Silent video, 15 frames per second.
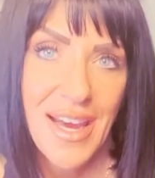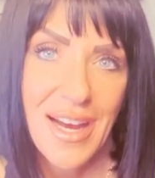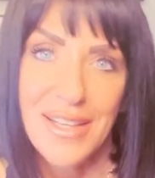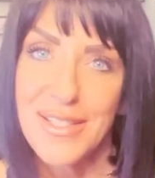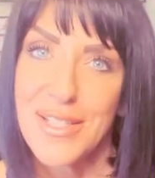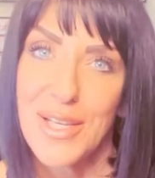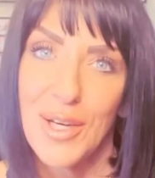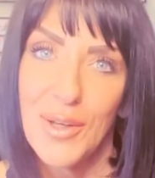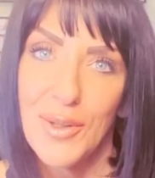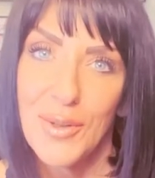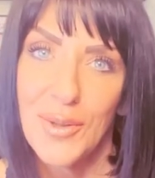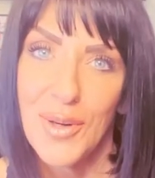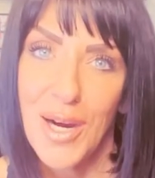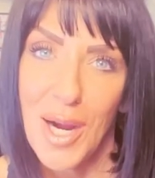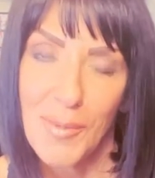And
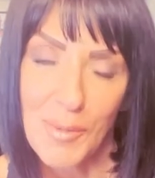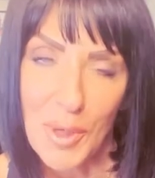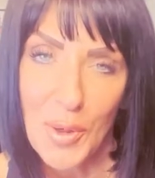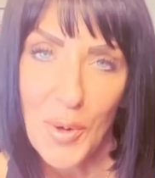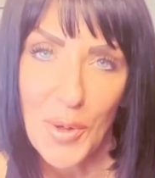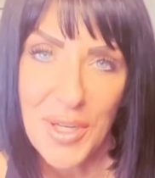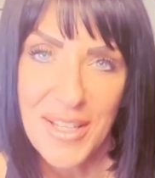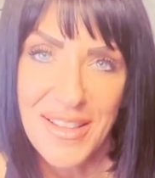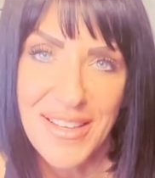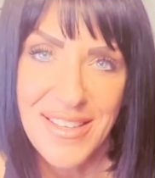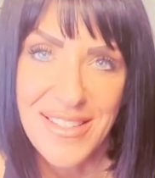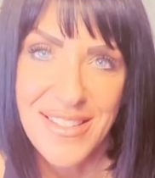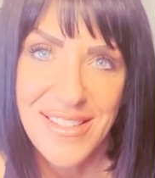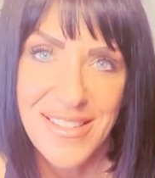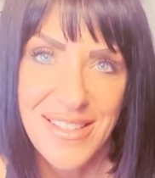so I'm recording
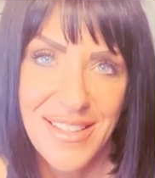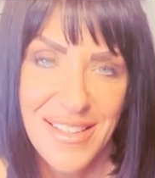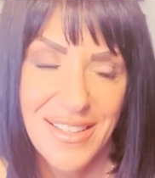this